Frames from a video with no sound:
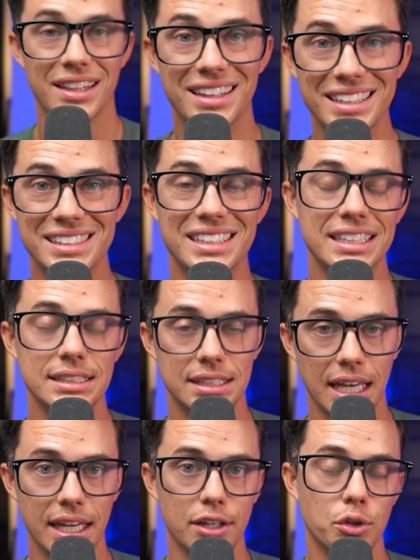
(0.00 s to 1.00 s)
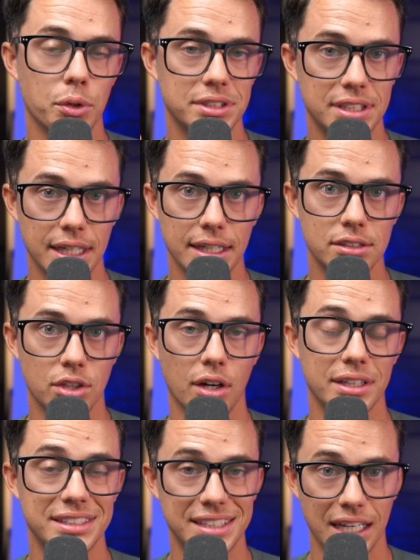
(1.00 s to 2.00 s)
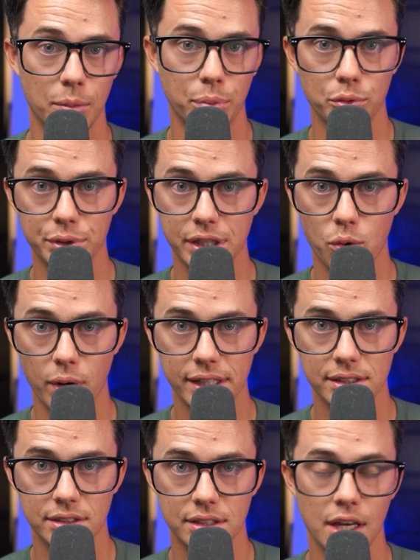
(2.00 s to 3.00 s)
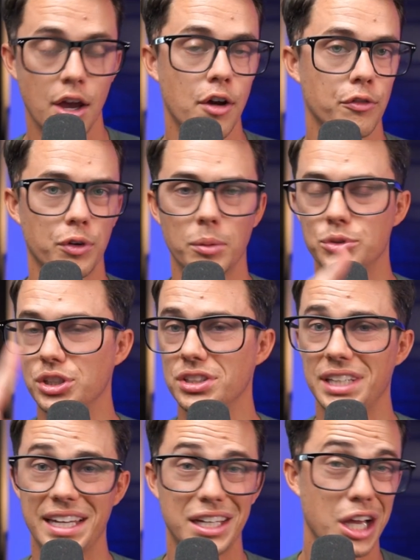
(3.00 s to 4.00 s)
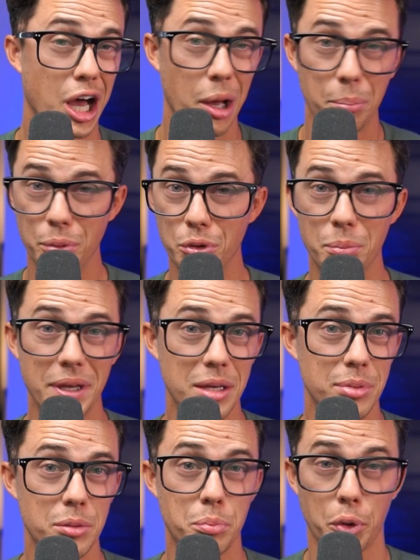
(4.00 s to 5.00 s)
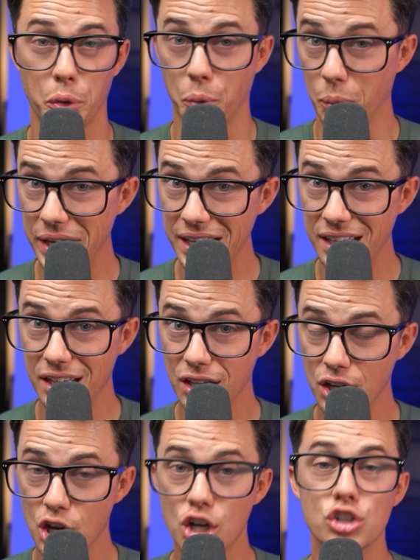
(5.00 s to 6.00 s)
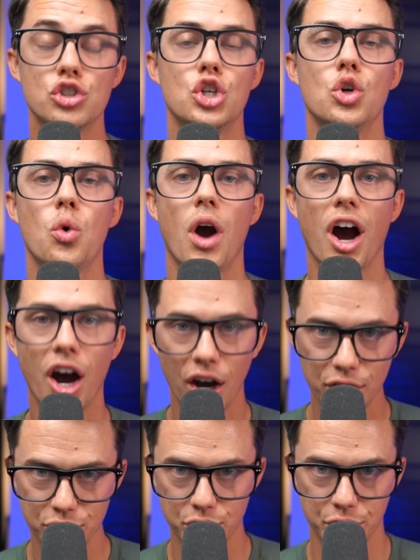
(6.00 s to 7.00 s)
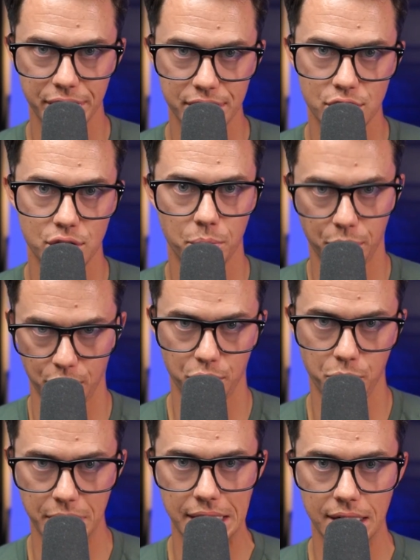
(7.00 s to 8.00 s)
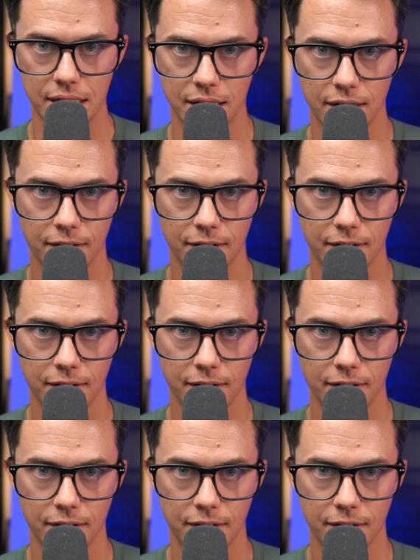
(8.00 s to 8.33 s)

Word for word: This can take your TikTok sample requests from just a couple maybe per week to hundreds per week.